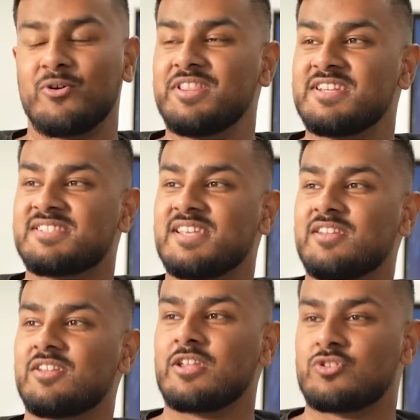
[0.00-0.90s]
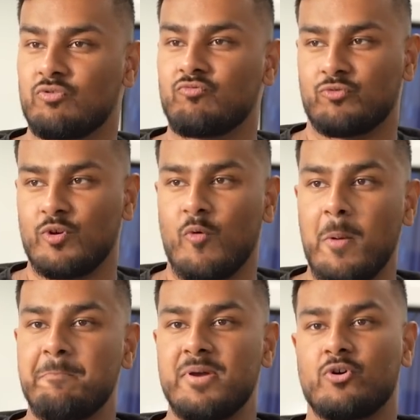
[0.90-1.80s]
Bitcoin. They said that to
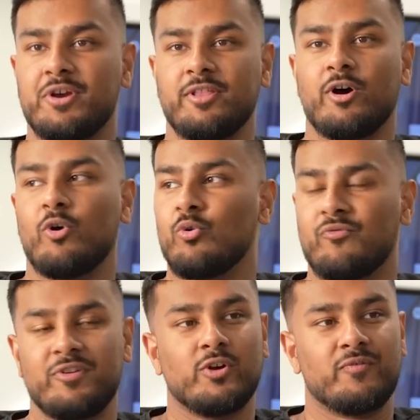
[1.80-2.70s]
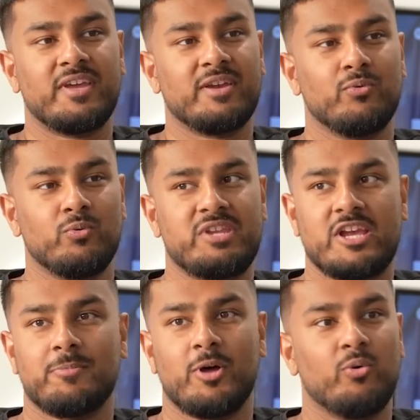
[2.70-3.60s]
run Bitcoin, the whole thing of it would take
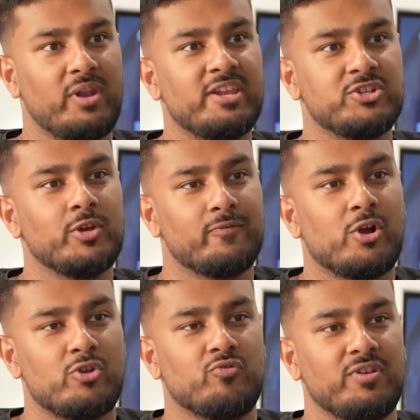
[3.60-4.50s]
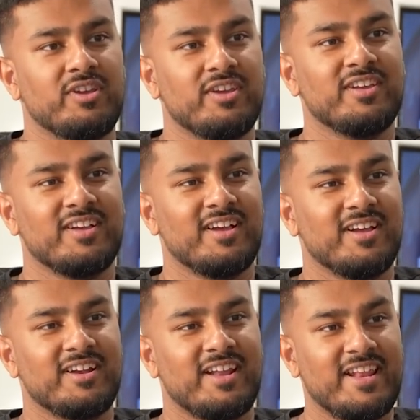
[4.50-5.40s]
up the whole energy of a country.
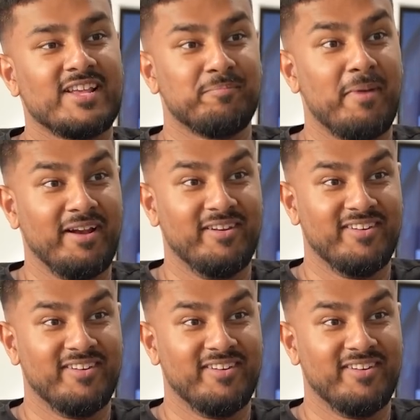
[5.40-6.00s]
Like, that's mad.